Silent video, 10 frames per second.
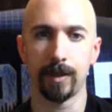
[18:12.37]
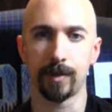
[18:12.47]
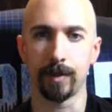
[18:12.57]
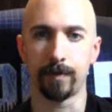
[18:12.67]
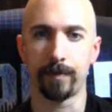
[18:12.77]

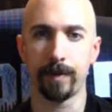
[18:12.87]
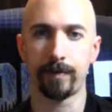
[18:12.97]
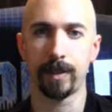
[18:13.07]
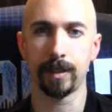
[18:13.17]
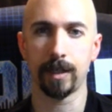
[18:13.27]
So for
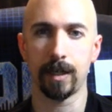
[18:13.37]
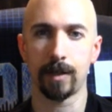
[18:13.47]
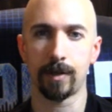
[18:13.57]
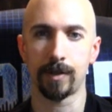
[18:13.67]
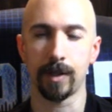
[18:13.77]

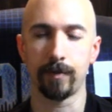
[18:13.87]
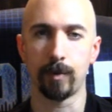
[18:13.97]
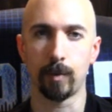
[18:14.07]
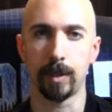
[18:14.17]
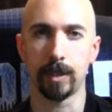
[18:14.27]
$15, if
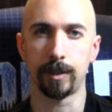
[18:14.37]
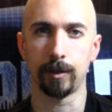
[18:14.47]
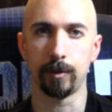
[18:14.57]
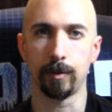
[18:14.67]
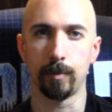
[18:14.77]
you wanted
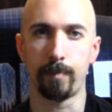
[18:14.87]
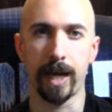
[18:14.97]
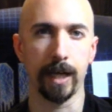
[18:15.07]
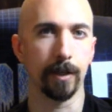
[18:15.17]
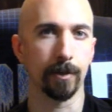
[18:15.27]
to
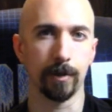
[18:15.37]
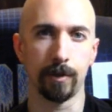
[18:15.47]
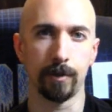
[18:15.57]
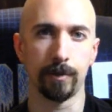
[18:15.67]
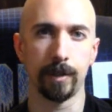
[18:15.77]
paint your
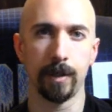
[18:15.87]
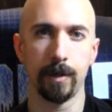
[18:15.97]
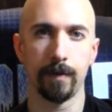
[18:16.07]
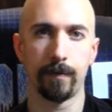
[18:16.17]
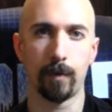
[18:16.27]
own
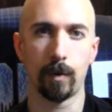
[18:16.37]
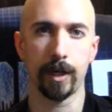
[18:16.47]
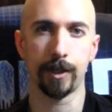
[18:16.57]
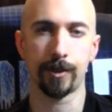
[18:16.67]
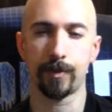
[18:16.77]

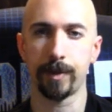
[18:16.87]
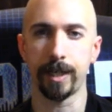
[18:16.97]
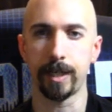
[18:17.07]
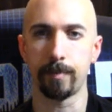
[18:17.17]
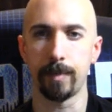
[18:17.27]
4-inch
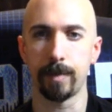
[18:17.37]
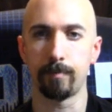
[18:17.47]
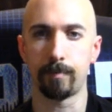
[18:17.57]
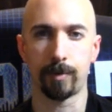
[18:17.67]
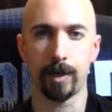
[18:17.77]
3D
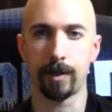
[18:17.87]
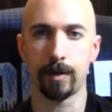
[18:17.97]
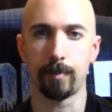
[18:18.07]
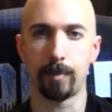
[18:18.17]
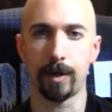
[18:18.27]

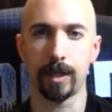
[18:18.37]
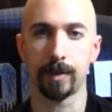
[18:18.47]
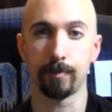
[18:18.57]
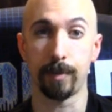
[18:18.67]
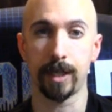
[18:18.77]
Predator
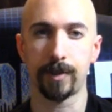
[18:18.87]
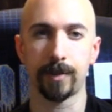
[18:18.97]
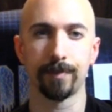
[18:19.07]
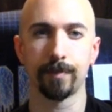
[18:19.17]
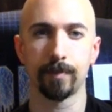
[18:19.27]

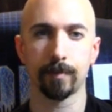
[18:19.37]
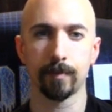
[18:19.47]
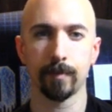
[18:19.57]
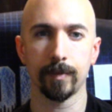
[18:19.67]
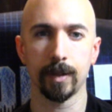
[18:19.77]
bust,
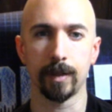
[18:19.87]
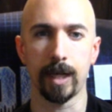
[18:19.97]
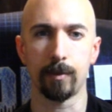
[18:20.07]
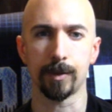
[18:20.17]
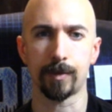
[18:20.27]

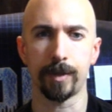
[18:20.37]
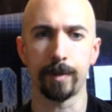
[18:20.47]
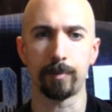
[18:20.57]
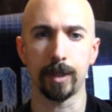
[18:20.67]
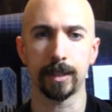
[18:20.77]
that was
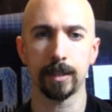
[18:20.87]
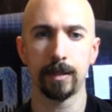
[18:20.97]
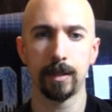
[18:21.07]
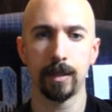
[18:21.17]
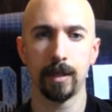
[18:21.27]
3D printed.
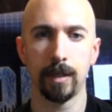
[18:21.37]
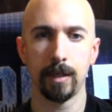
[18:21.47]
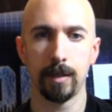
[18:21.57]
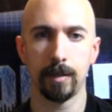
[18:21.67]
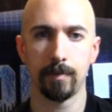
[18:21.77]

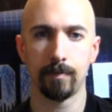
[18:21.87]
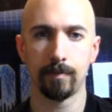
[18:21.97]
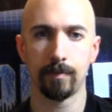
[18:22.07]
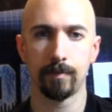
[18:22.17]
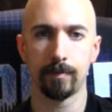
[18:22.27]

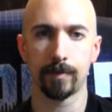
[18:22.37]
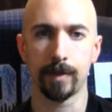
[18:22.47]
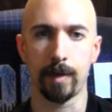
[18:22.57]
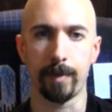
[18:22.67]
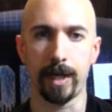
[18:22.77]
It's
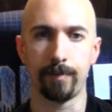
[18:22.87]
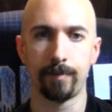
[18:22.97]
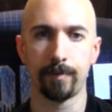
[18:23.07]
not bad.